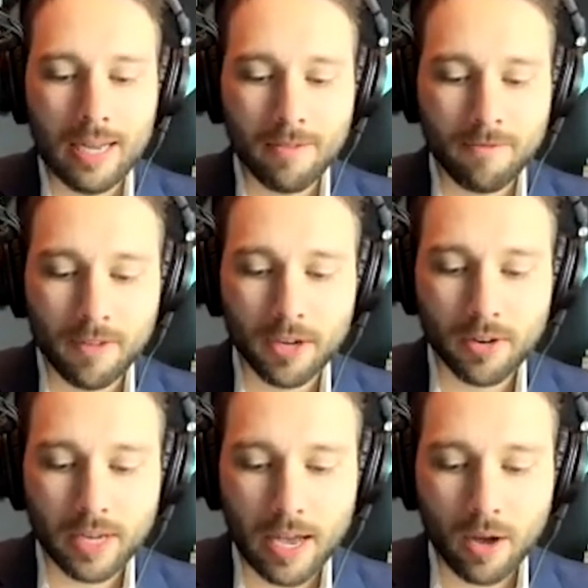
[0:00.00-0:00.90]

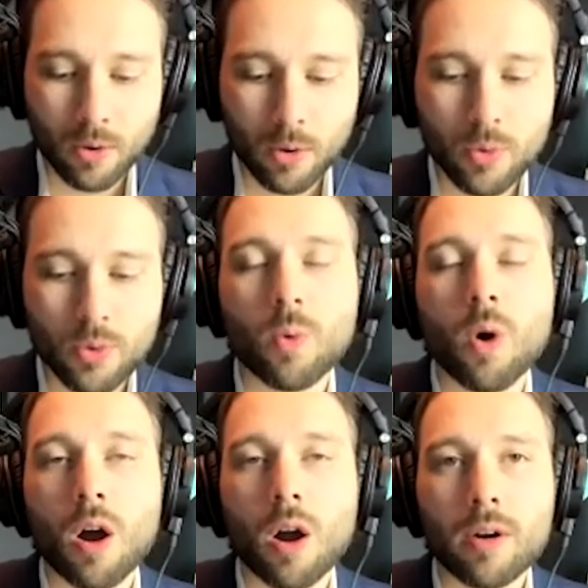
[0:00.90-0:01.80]
figuring out who you
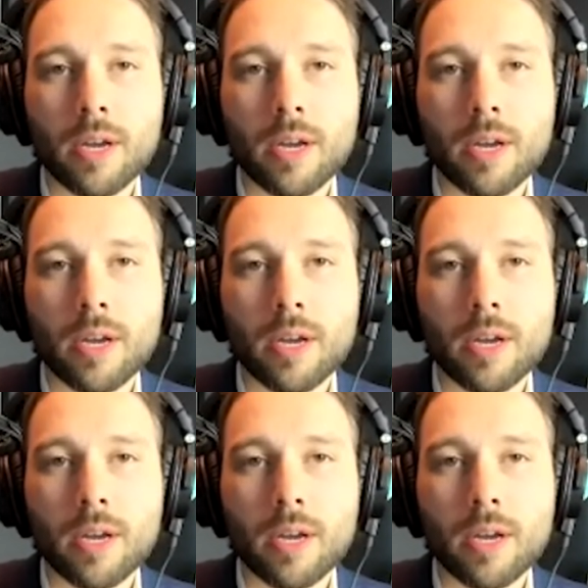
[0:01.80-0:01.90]
are